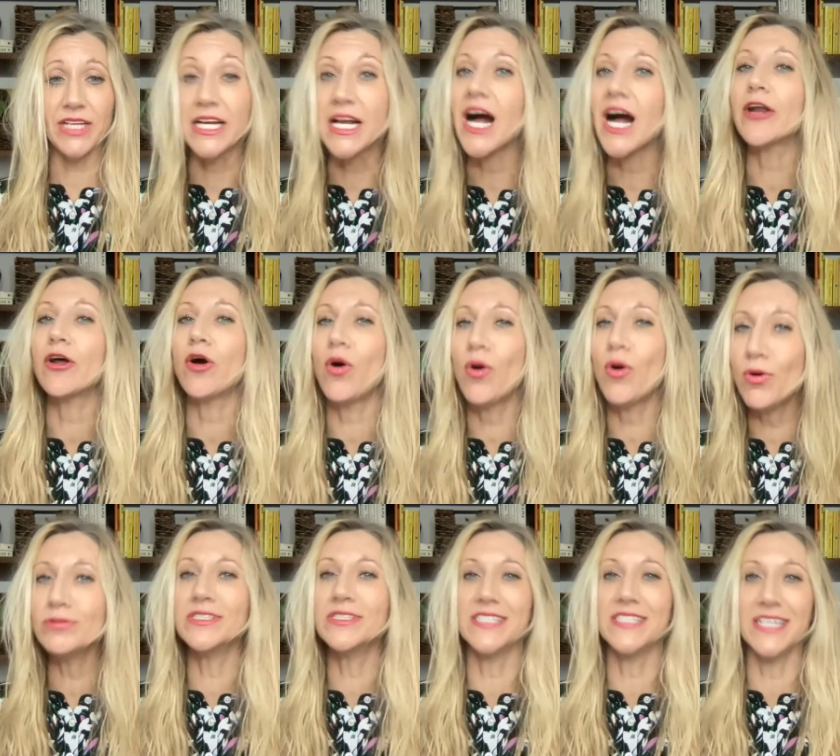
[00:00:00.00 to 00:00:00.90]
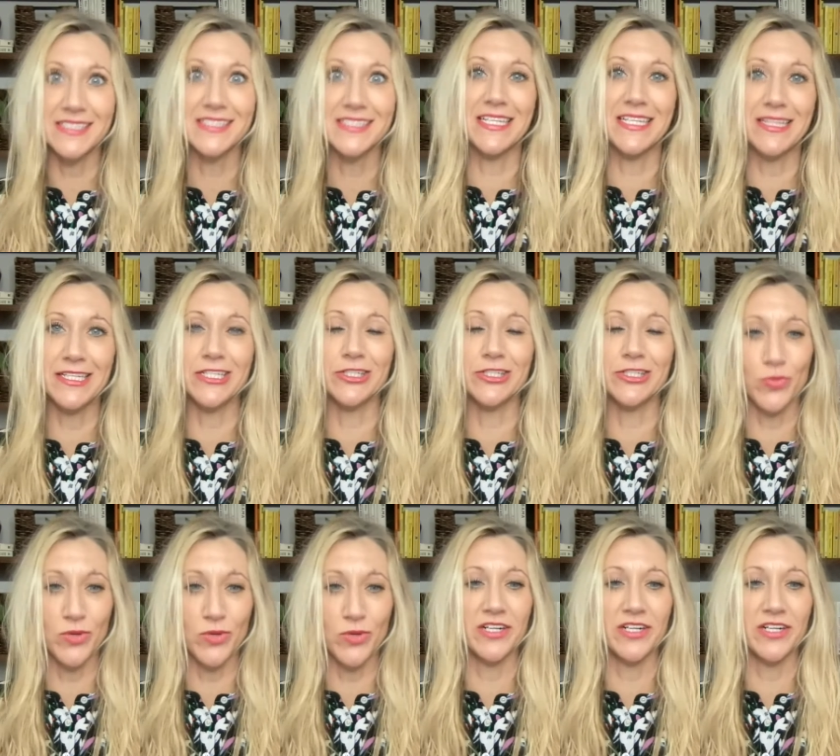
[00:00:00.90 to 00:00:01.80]
God holds us in this
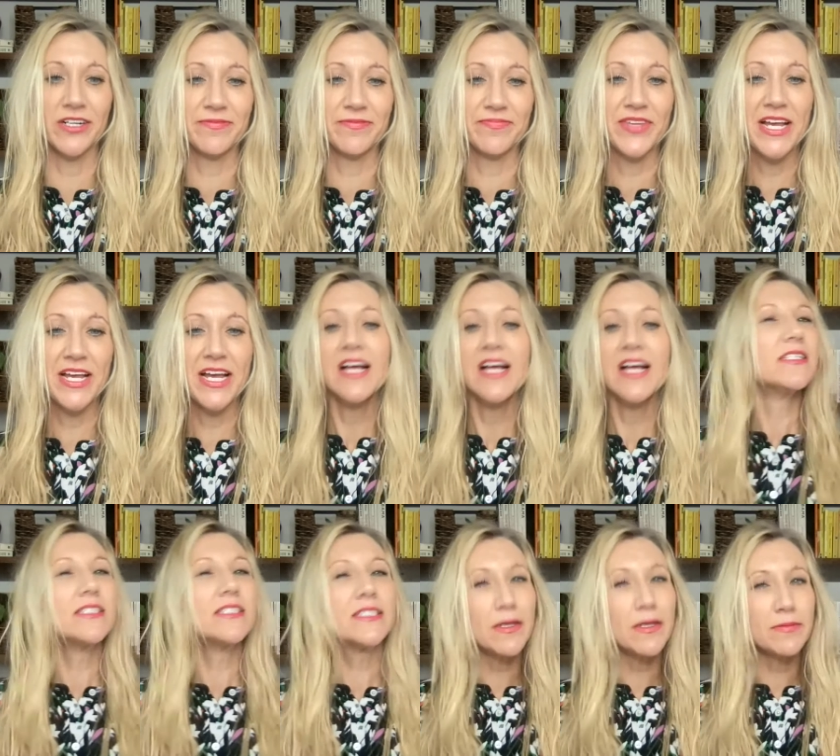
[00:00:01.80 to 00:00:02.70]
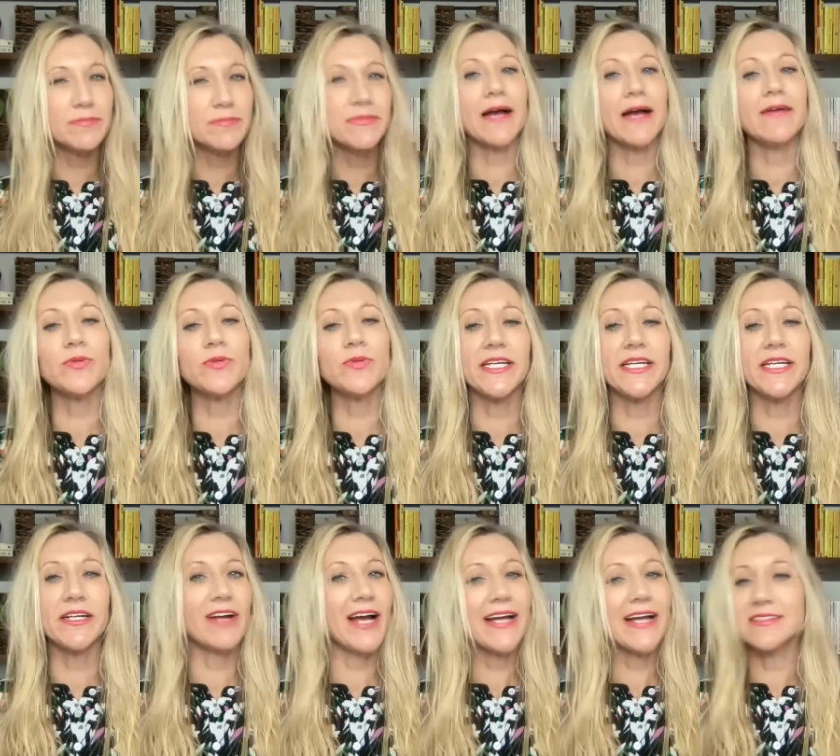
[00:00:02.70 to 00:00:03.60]
work. Sometimes we get
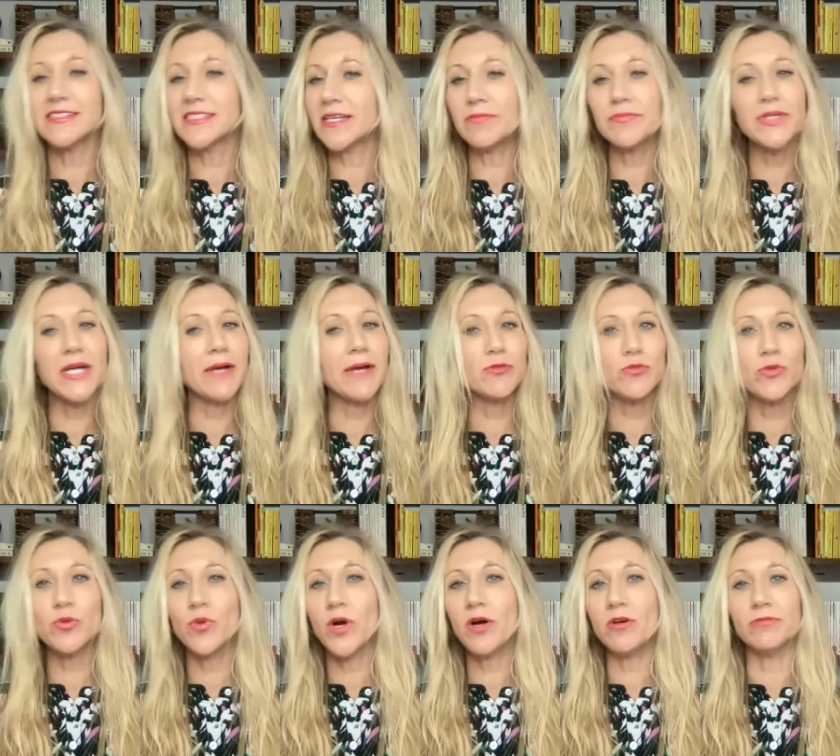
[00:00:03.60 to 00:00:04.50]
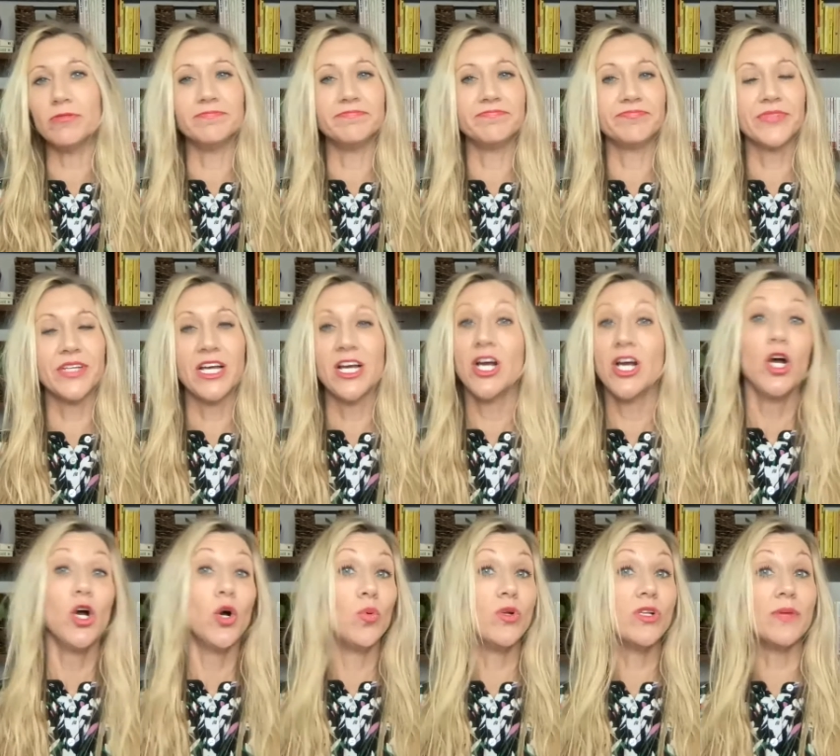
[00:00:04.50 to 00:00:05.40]
it right and sometimes we won't.
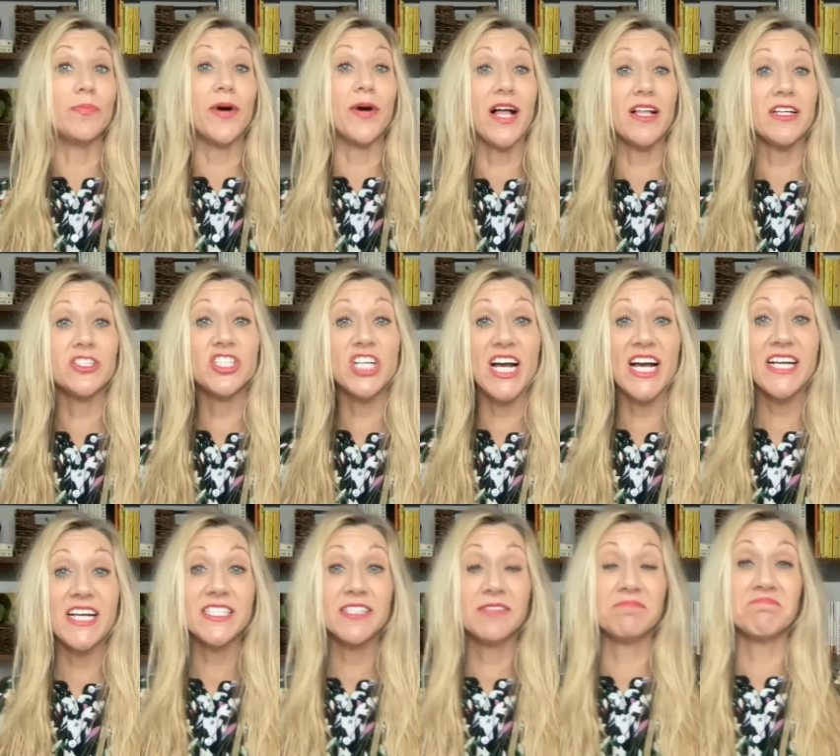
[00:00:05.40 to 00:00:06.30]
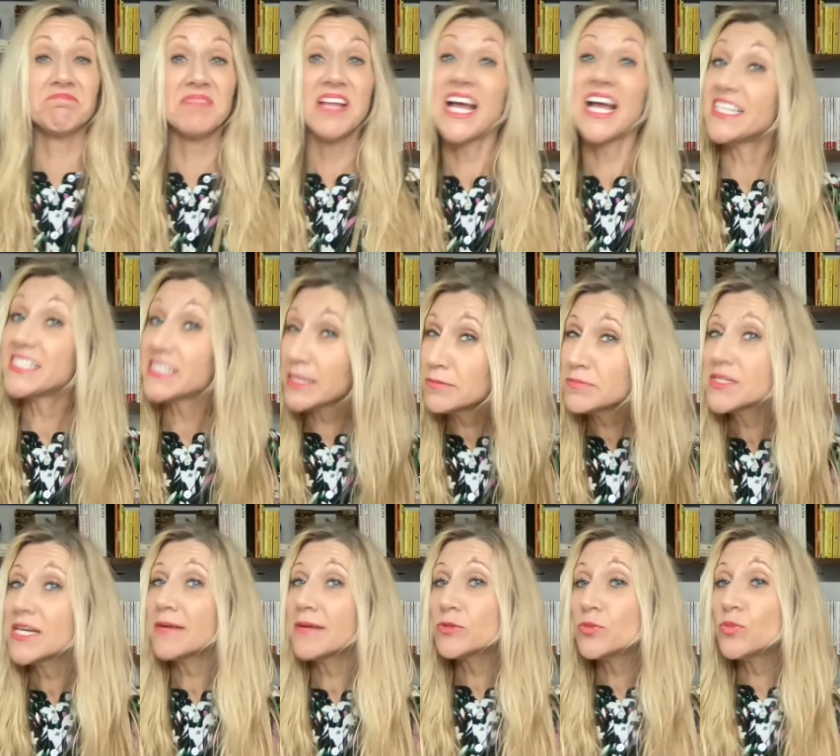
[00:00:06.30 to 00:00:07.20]
We'll apologize and
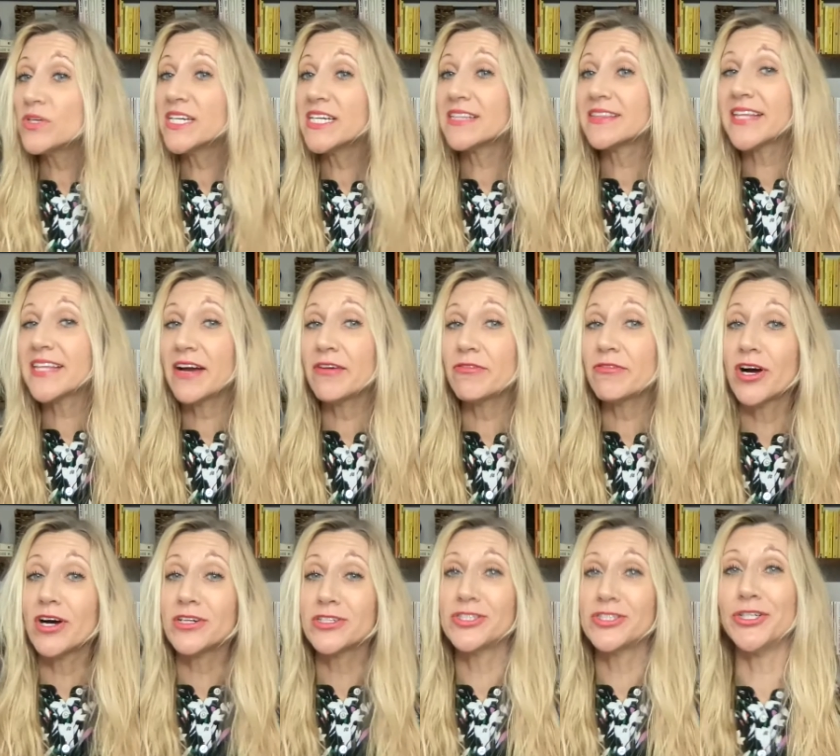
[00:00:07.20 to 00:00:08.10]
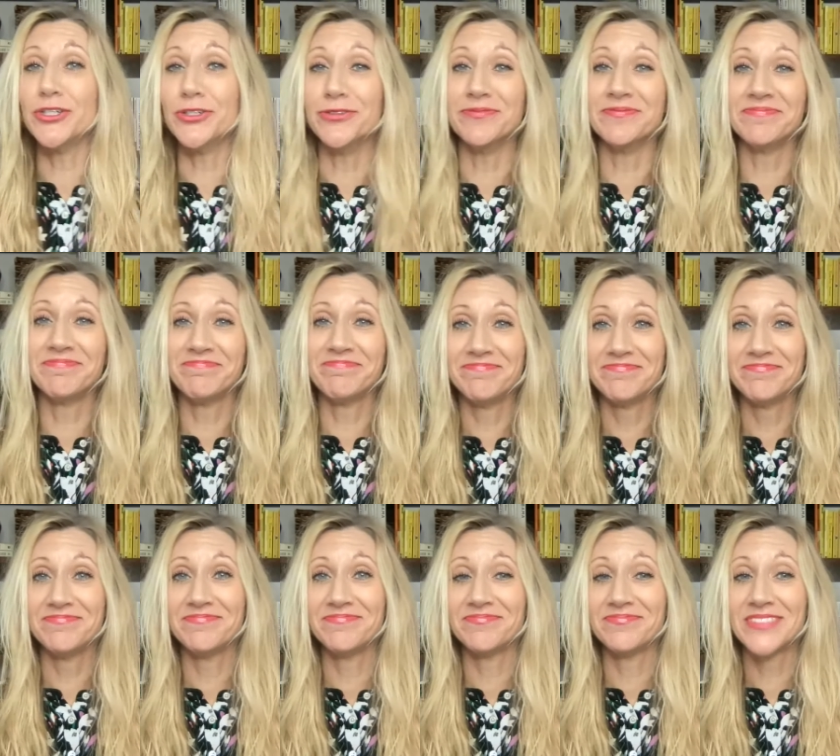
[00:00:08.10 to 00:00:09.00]
sometimes we'll get that wrong too.
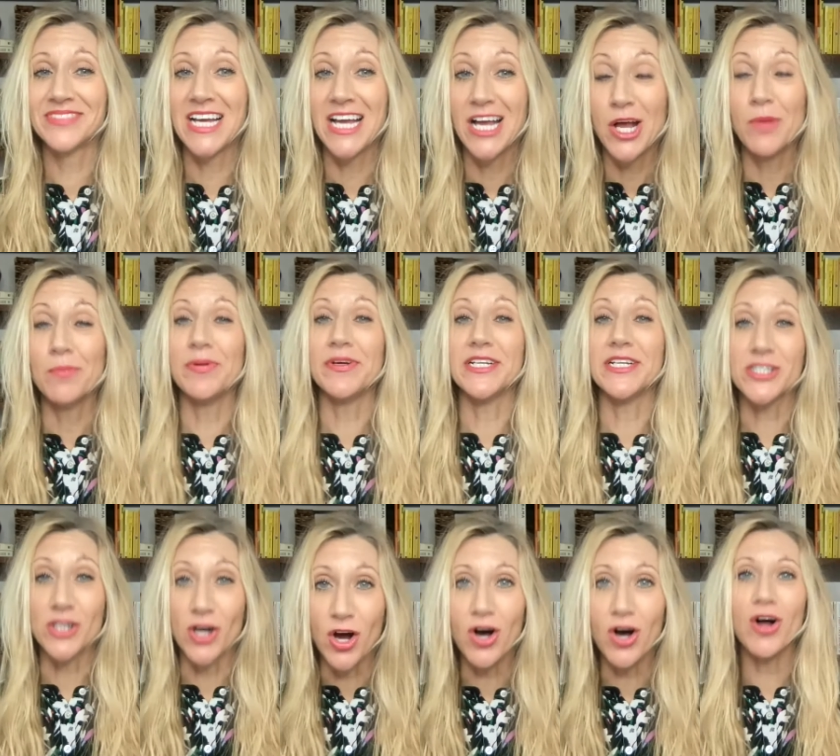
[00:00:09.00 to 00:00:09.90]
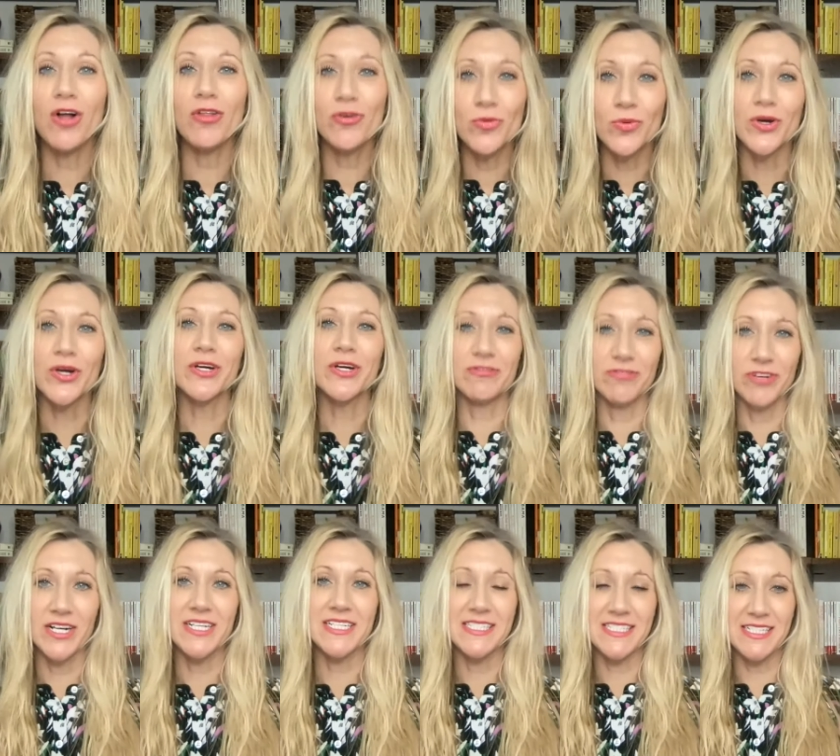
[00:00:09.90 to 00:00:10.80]
But it's all the work of
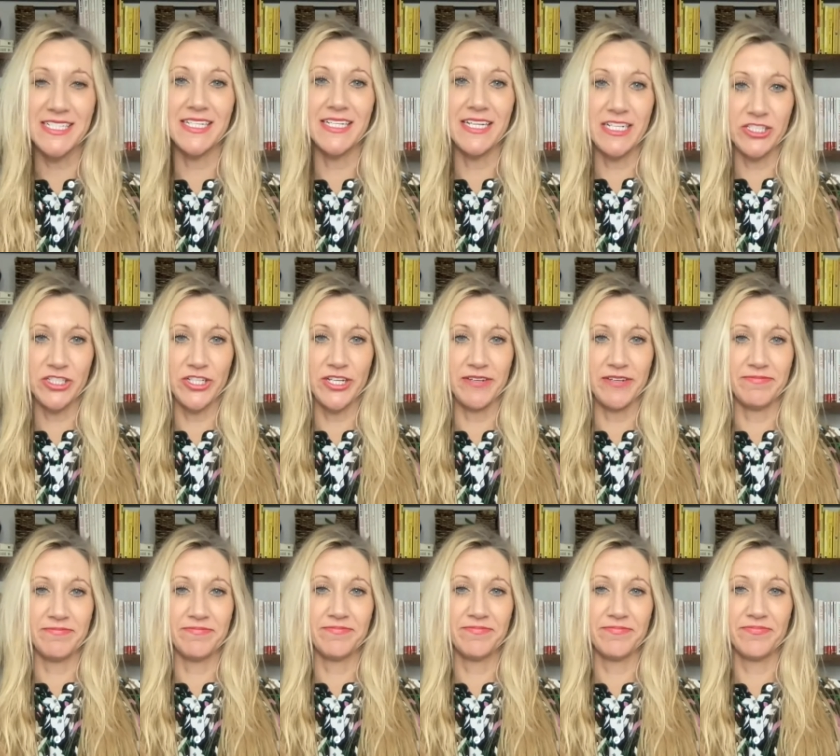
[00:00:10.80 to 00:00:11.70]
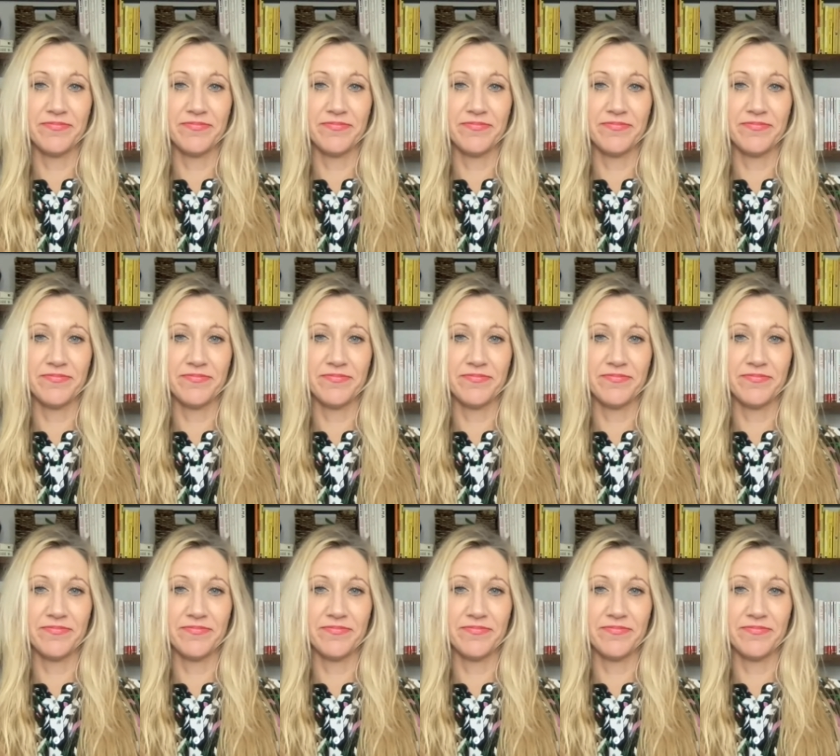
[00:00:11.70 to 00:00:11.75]
reconciliation.